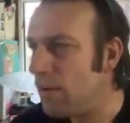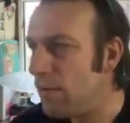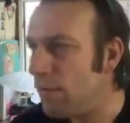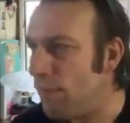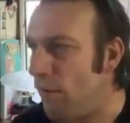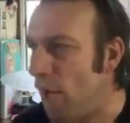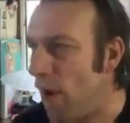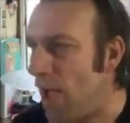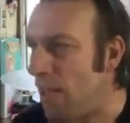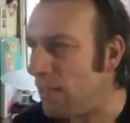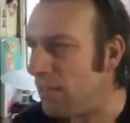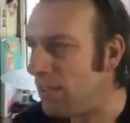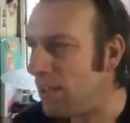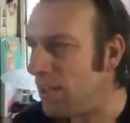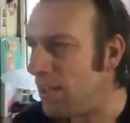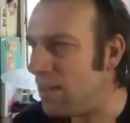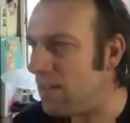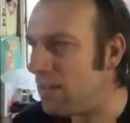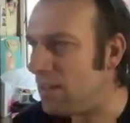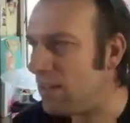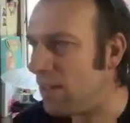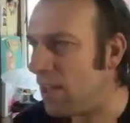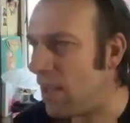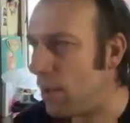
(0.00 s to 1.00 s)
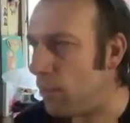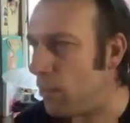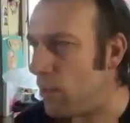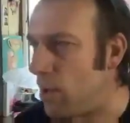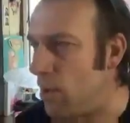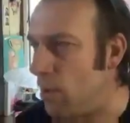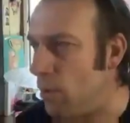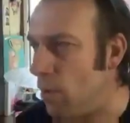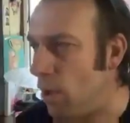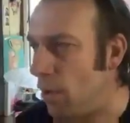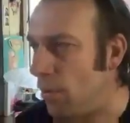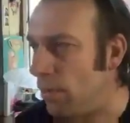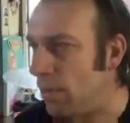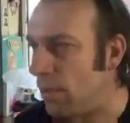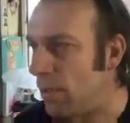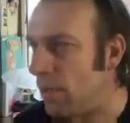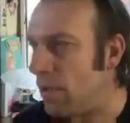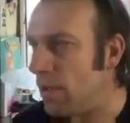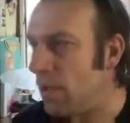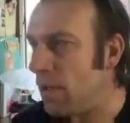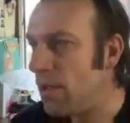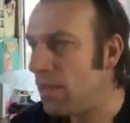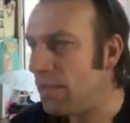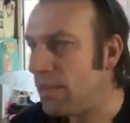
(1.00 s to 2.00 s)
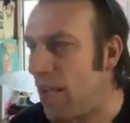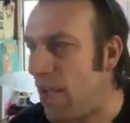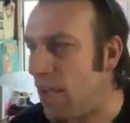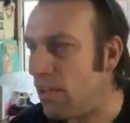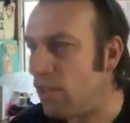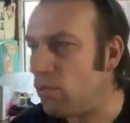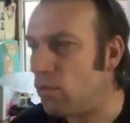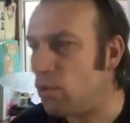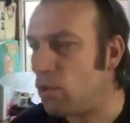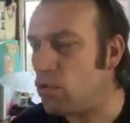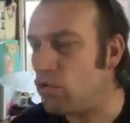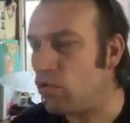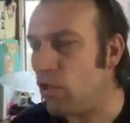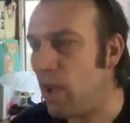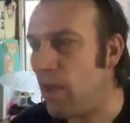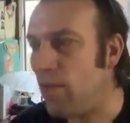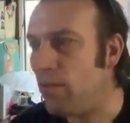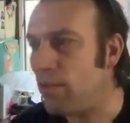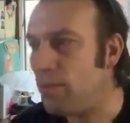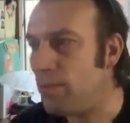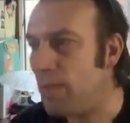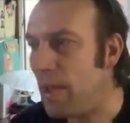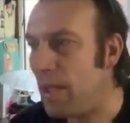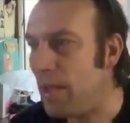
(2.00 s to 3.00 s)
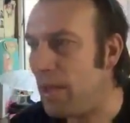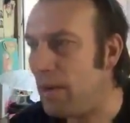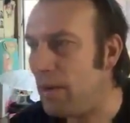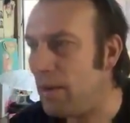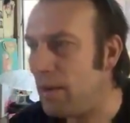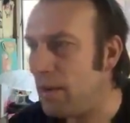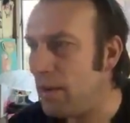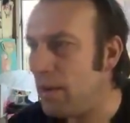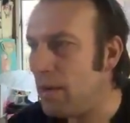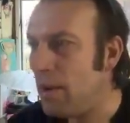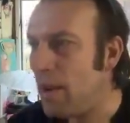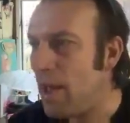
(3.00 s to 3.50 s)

Fight tears to get what you want. That's what dreams mean.